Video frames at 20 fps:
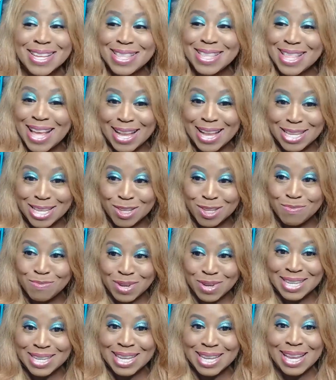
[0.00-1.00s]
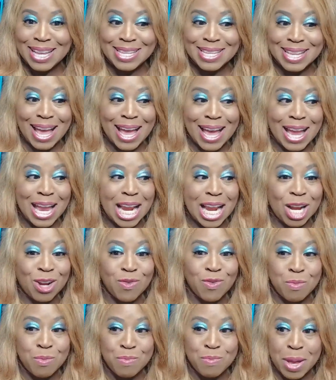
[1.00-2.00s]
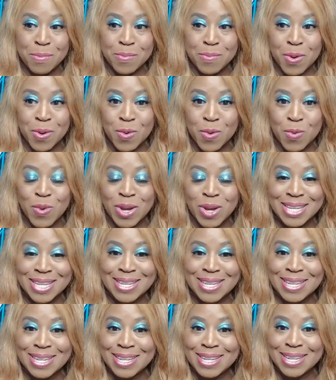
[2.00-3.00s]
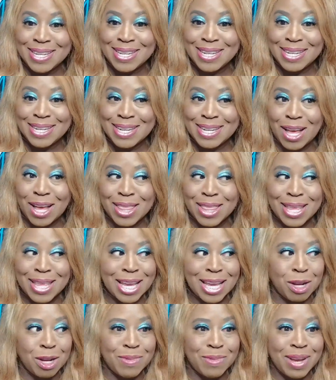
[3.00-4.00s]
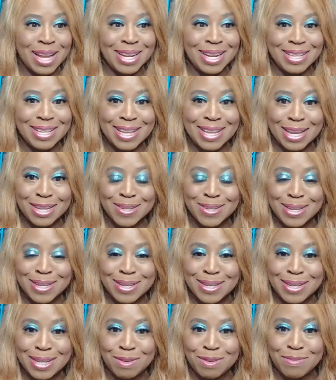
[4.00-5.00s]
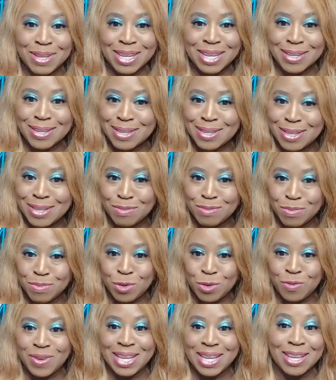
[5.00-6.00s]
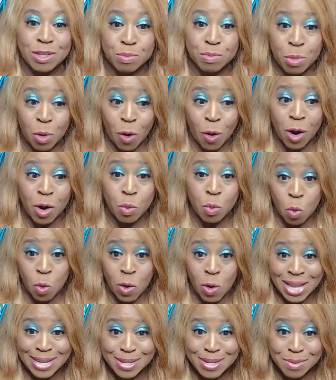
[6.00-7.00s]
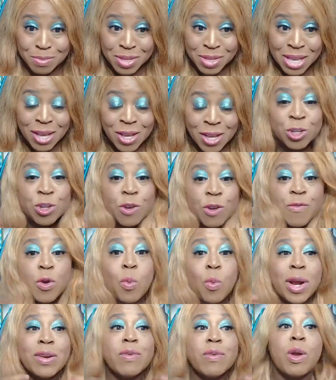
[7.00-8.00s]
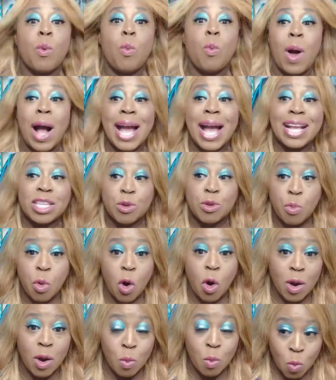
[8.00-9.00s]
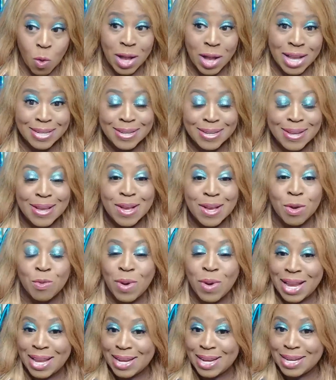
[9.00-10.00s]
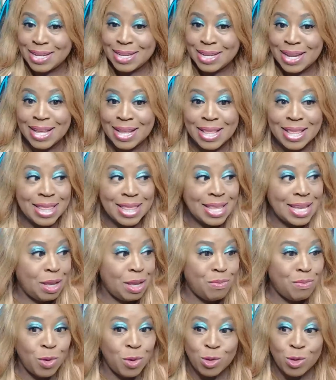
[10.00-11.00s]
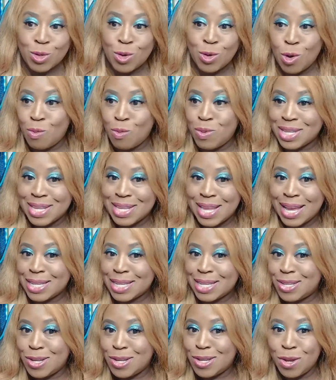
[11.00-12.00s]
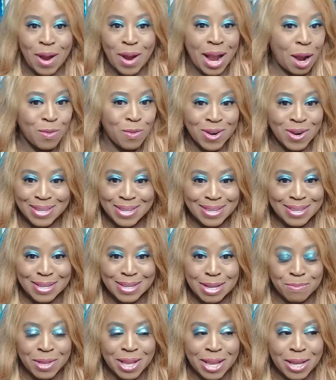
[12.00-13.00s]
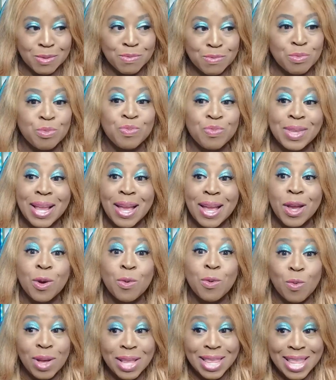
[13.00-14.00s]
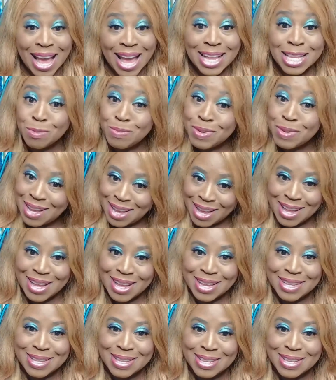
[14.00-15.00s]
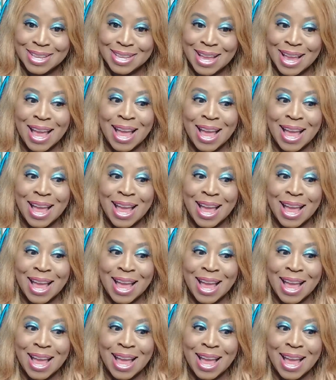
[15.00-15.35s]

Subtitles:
that's as much as I remember, which now thinking about it, is actually good because this movie is part one. So if you're wondering why it's a part one when the musical was like 2 hours and something, well, that's because